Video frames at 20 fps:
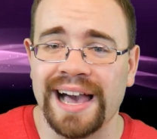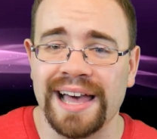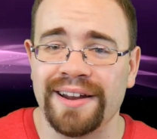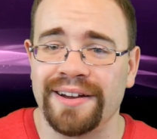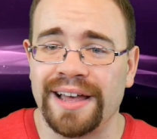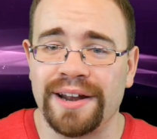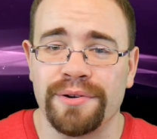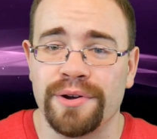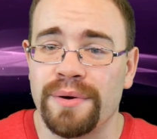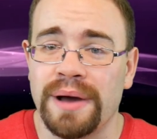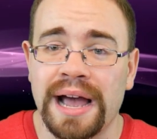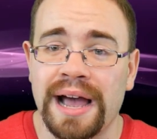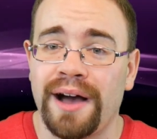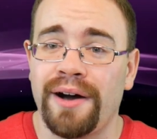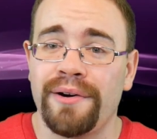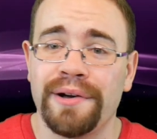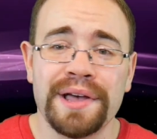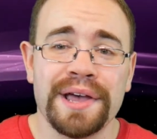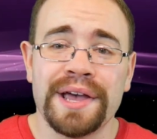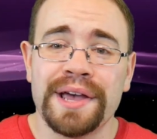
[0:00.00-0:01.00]
I don't, I don't know
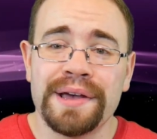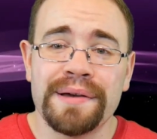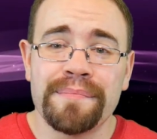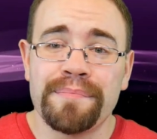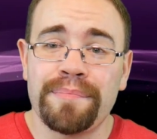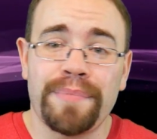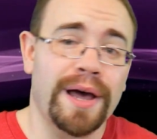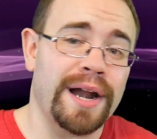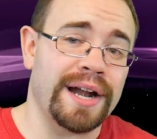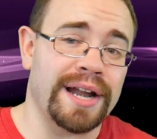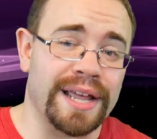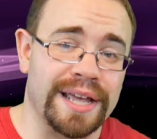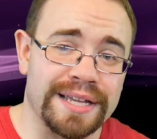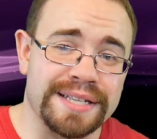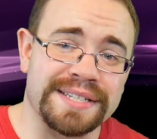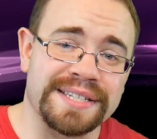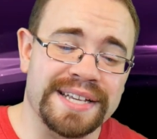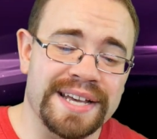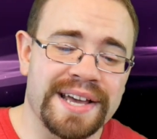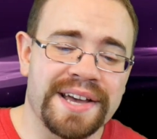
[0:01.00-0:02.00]
how, but it
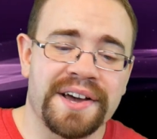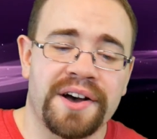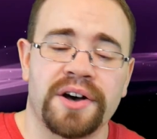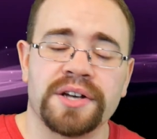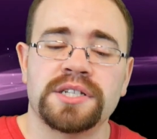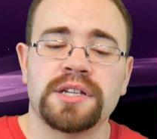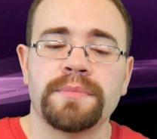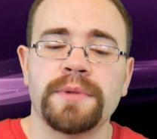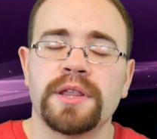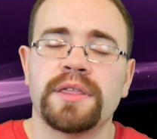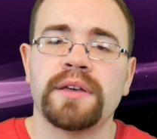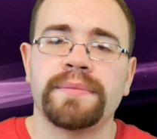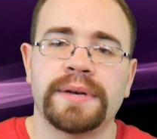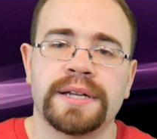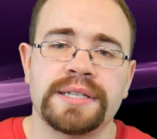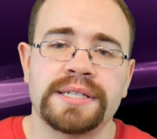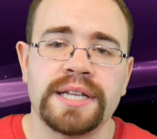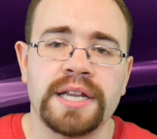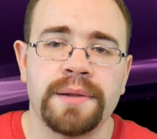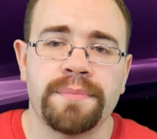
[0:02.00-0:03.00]
is. Also, let me think
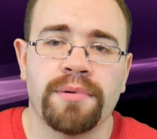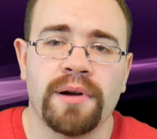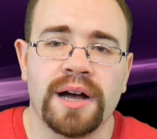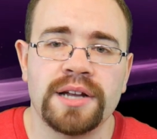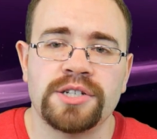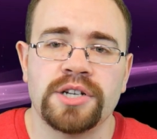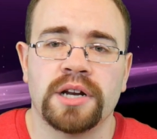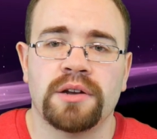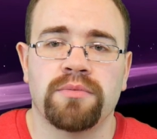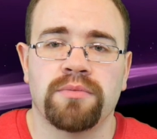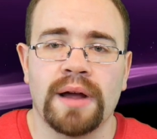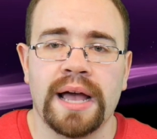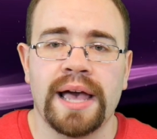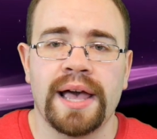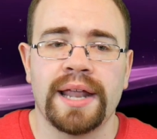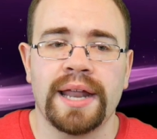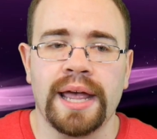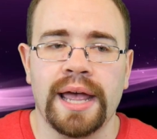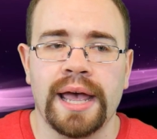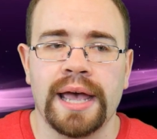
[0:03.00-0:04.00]
about C D Projekt
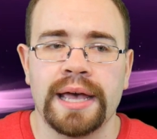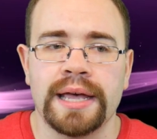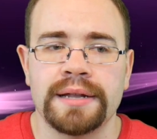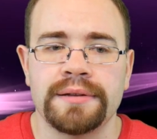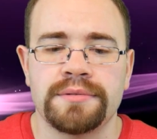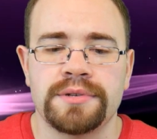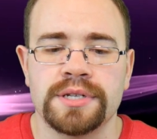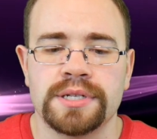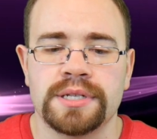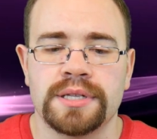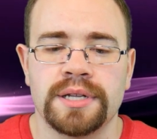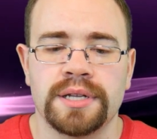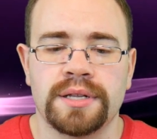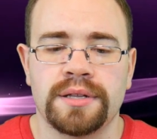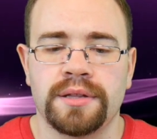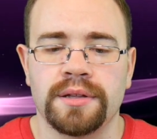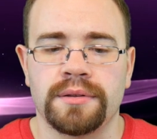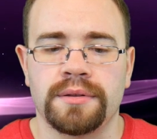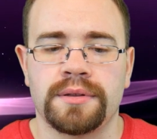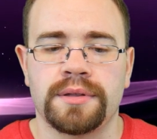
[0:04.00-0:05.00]
Red and just the
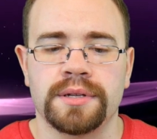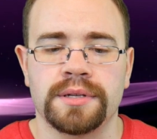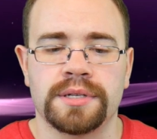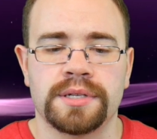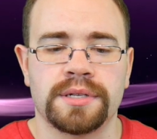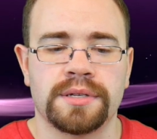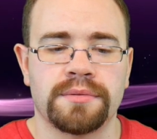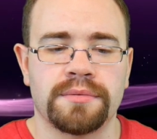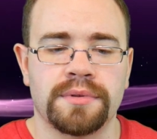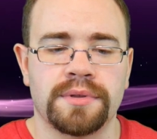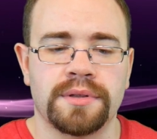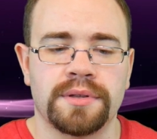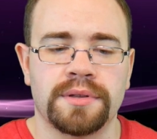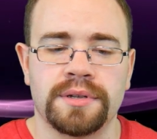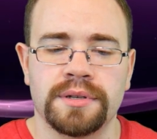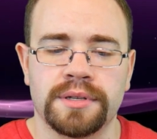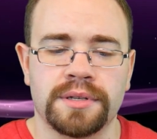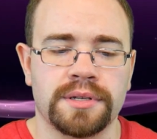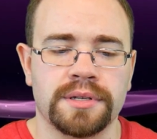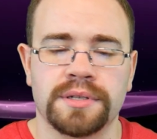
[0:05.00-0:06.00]
the the
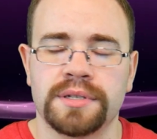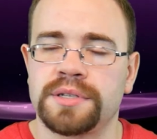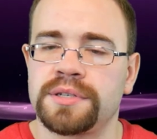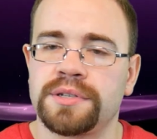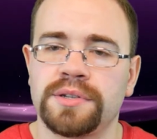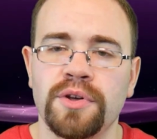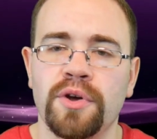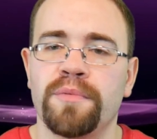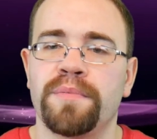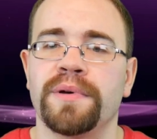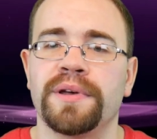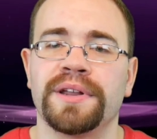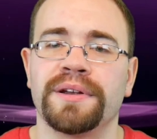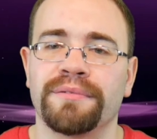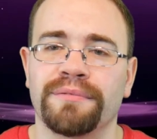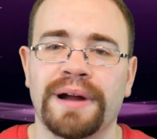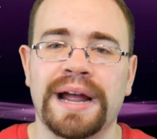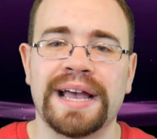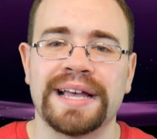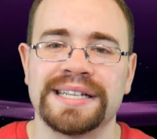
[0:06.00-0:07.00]
just a stupid
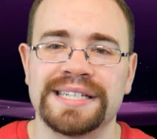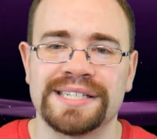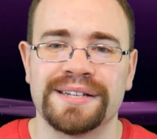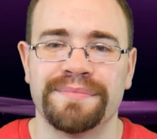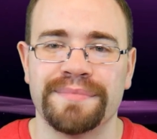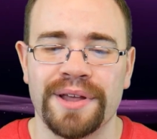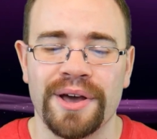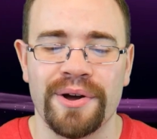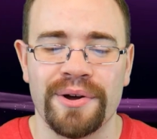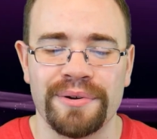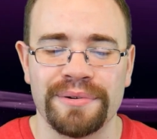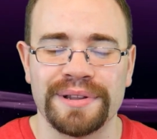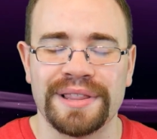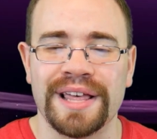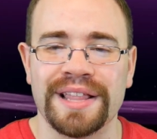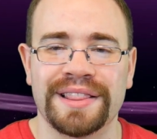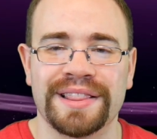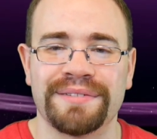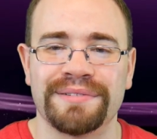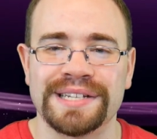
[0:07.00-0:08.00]
ransom note
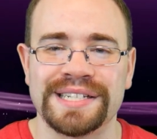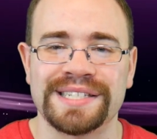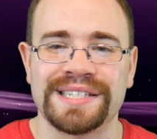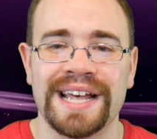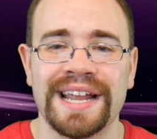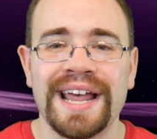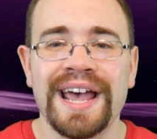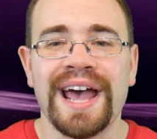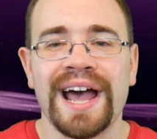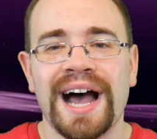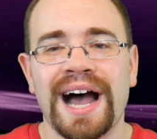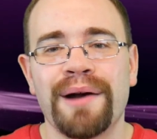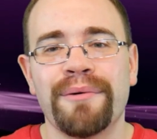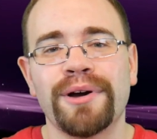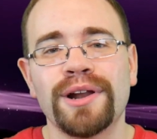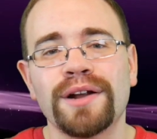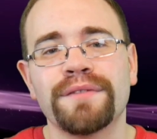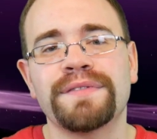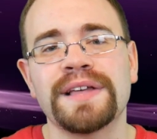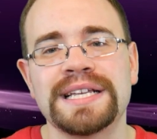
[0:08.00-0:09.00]
that was sent. I
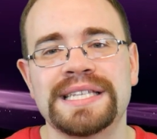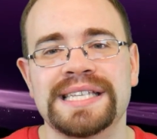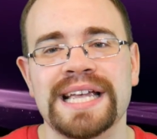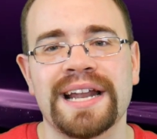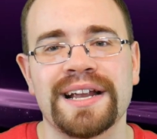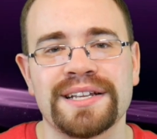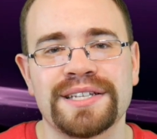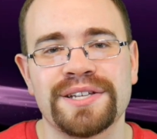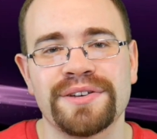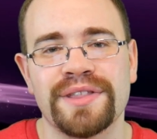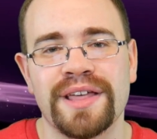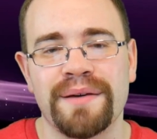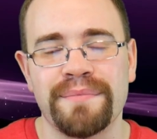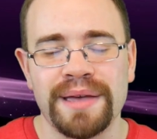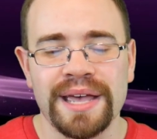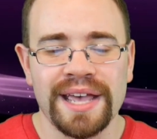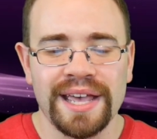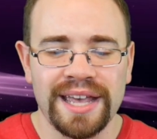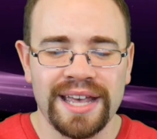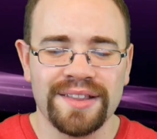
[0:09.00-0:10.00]
wonder if they sent it to
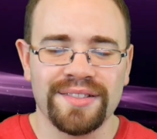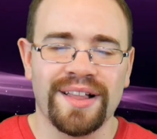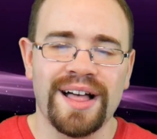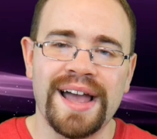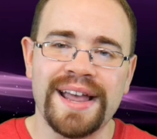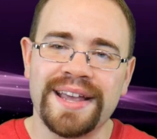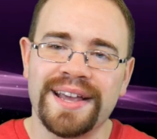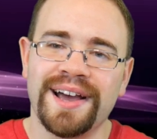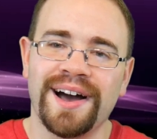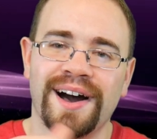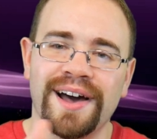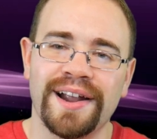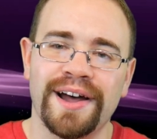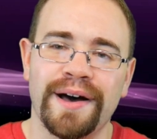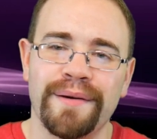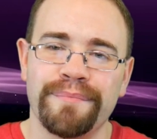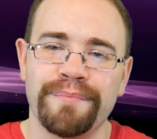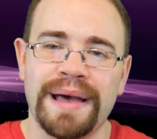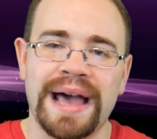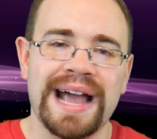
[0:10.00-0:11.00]
them in like cut
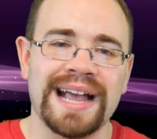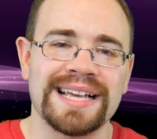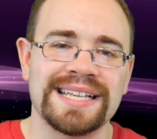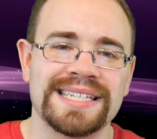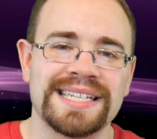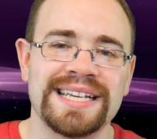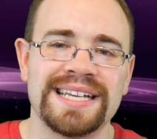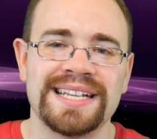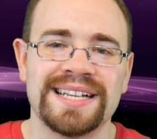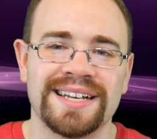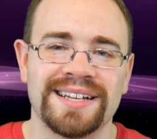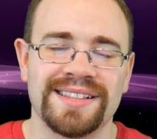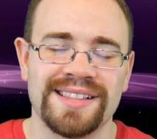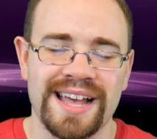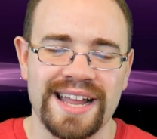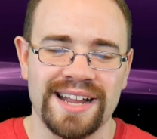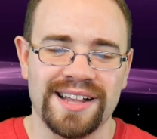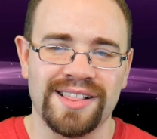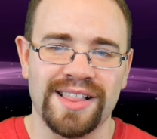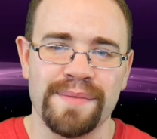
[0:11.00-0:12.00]
up magazine
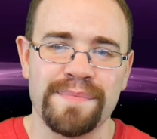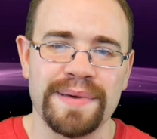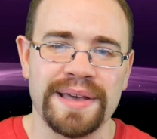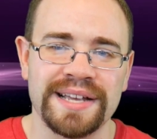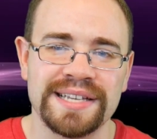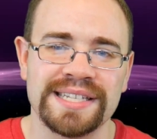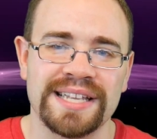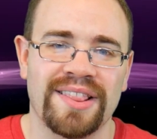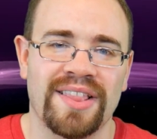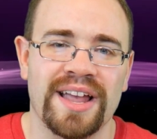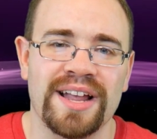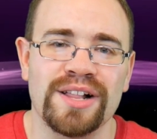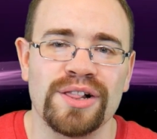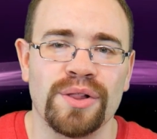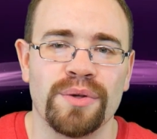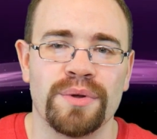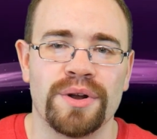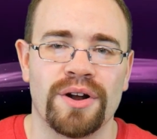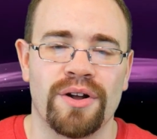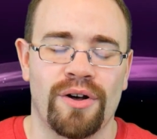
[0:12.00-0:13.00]
like clippings and like
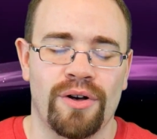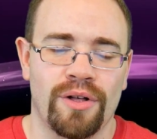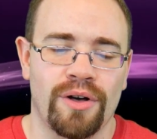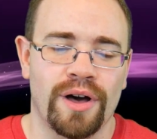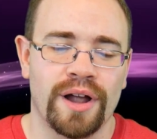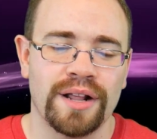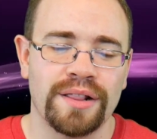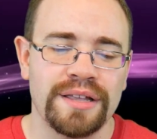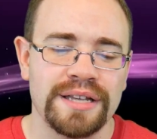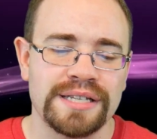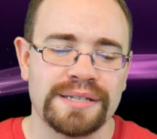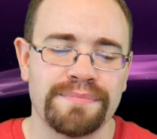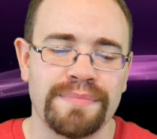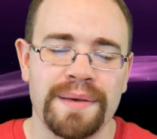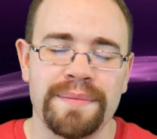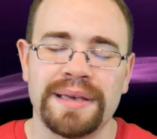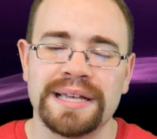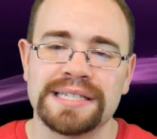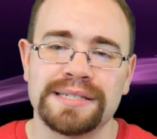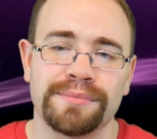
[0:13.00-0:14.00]
glued it all on. At least
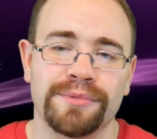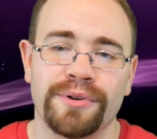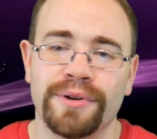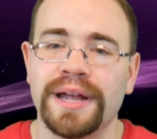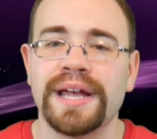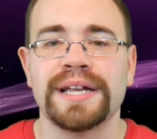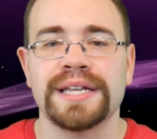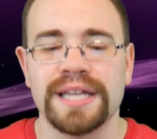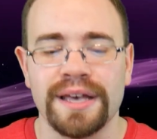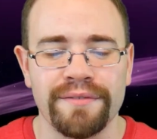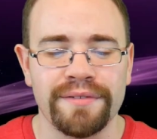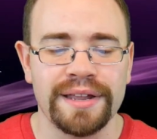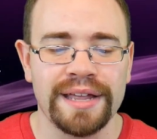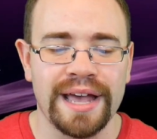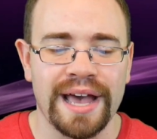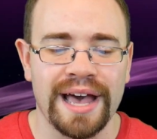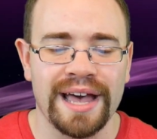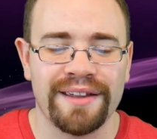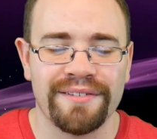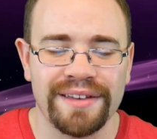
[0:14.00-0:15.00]
maybe get some
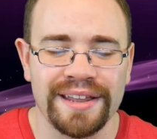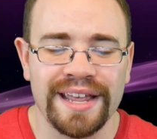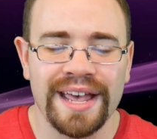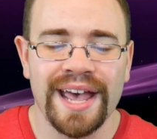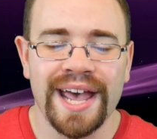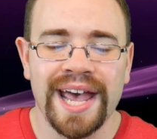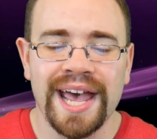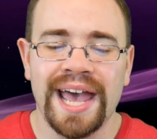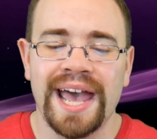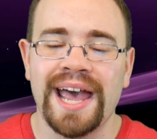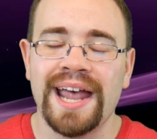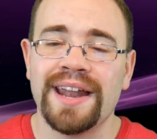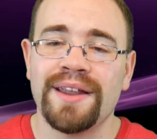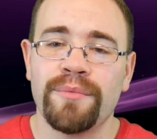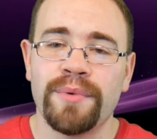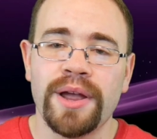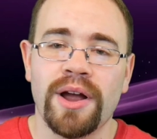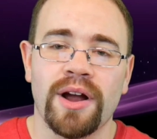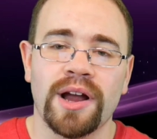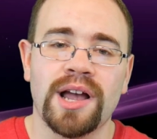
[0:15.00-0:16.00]
creativity out of it.
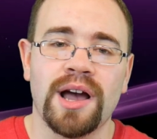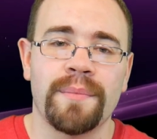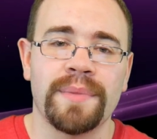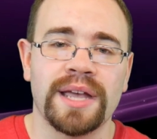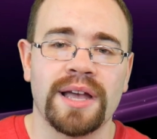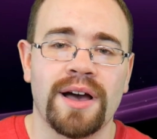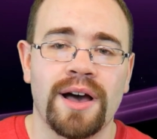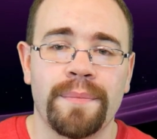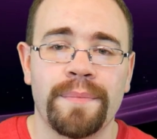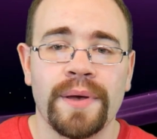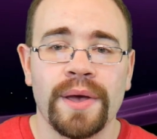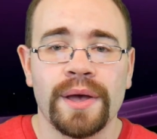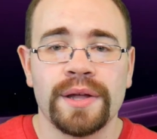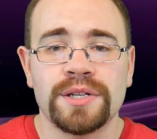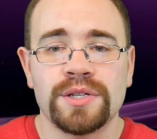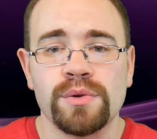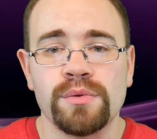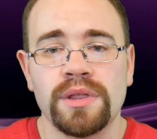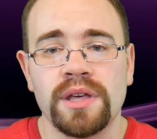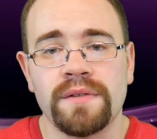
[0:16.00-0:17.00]
And we are coming up
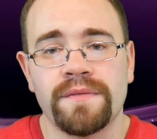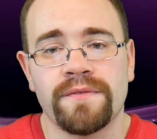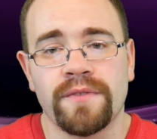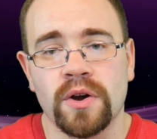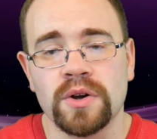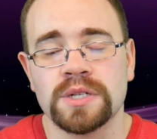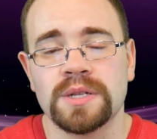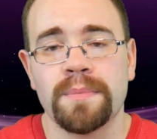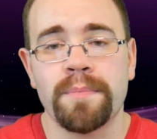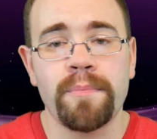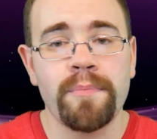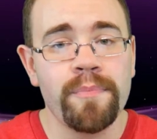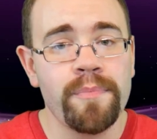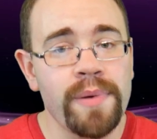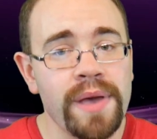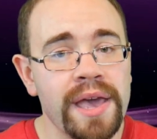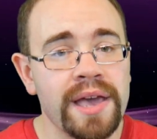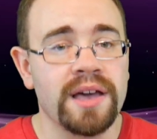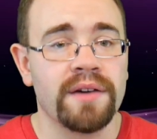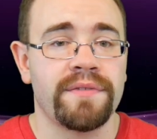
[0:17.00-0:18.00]
to the first
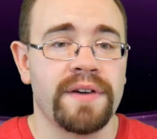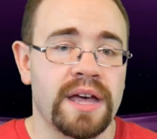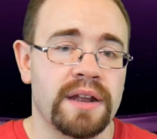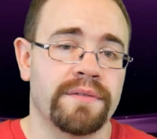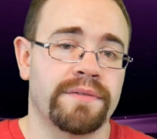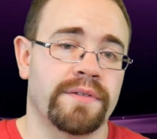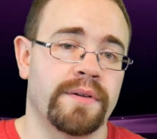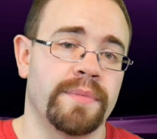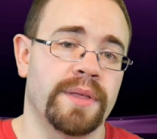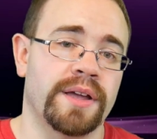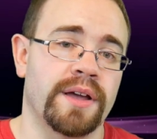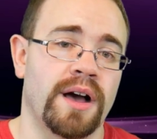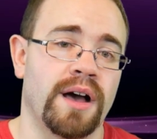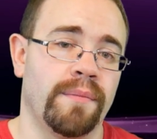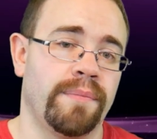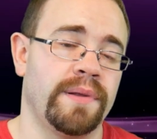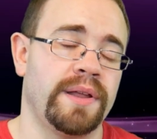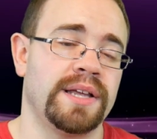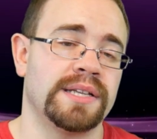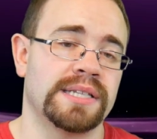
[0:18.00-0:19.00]
big event from the
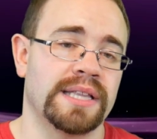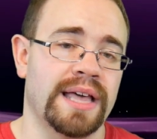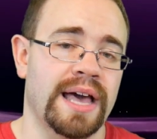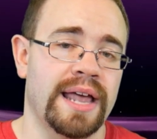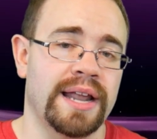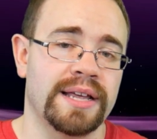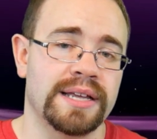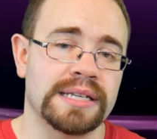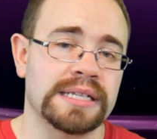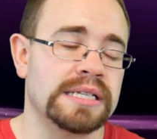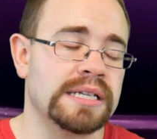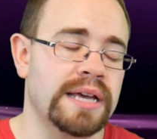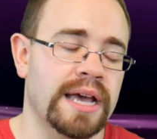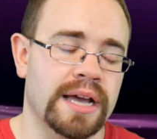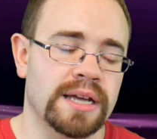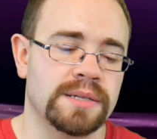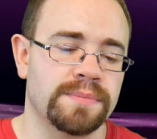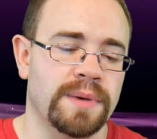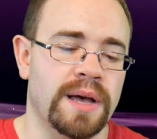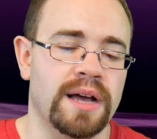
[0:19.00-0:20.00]
companies, and that is
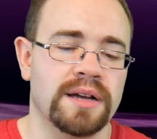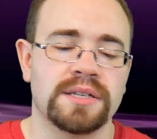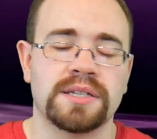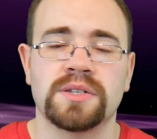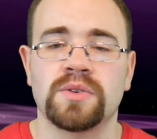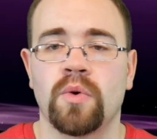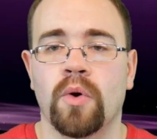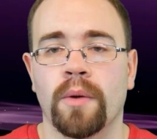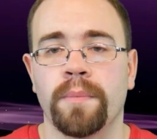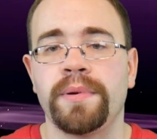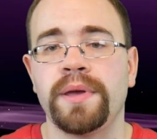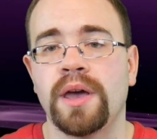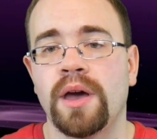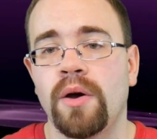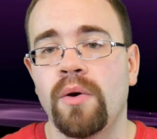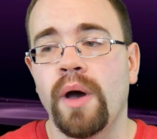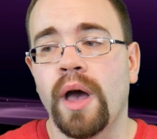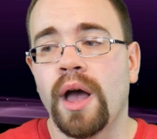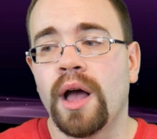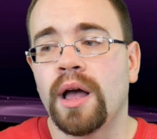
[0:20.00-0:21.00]
Xbox
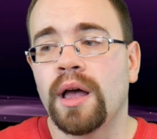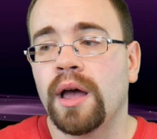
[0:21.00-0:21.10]
Scorpio.